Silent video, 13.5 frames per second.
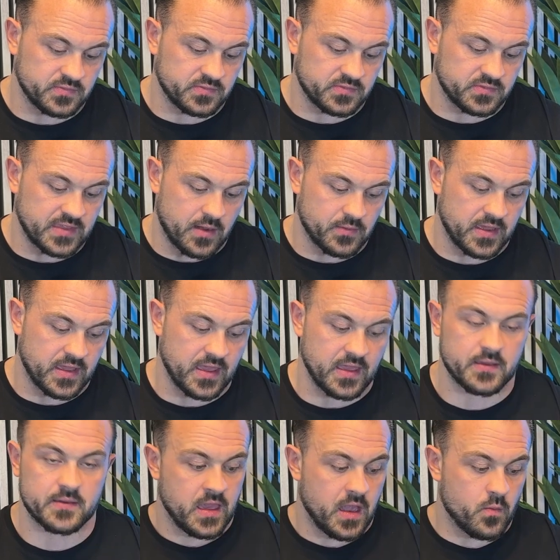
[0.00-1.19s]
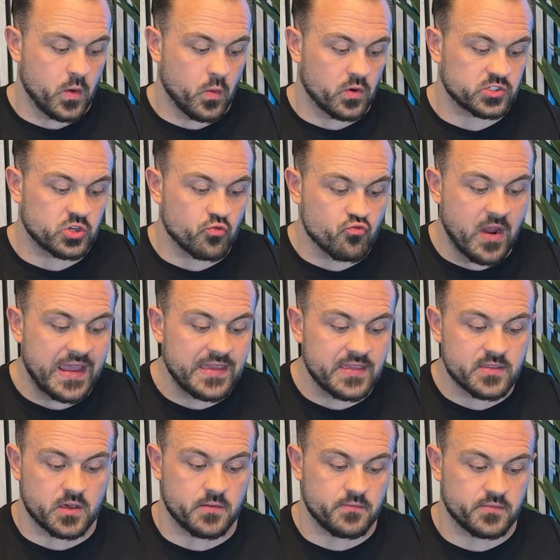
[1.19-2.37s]
down here. And we want to rate
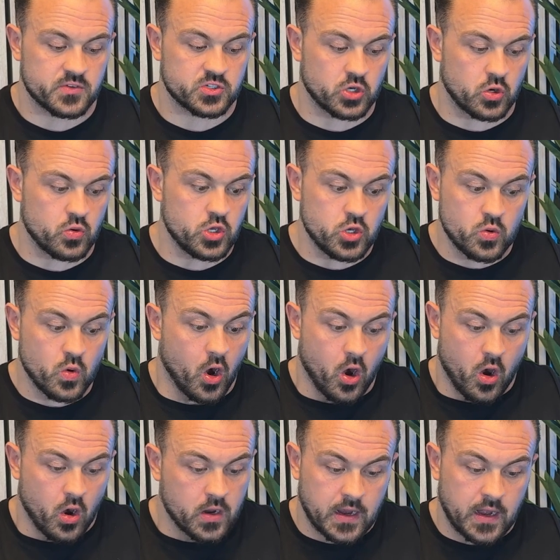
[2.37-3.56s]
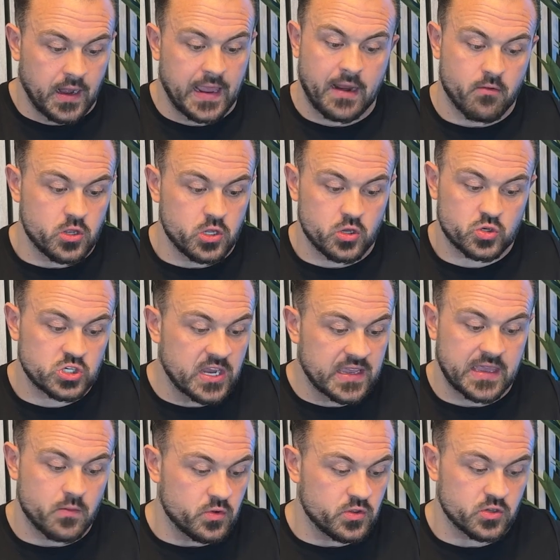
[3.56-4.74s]
them so you are clear and you check
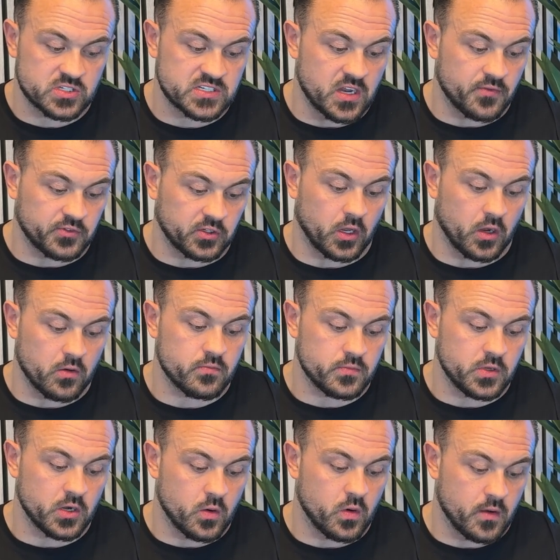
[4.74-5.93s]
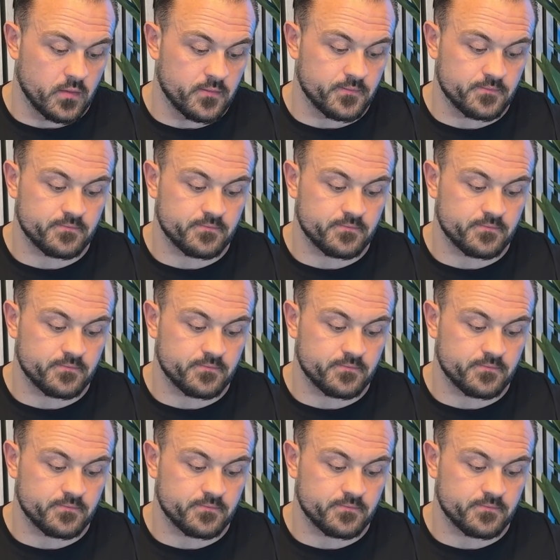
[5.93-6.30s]
in with yourself to go, you know what,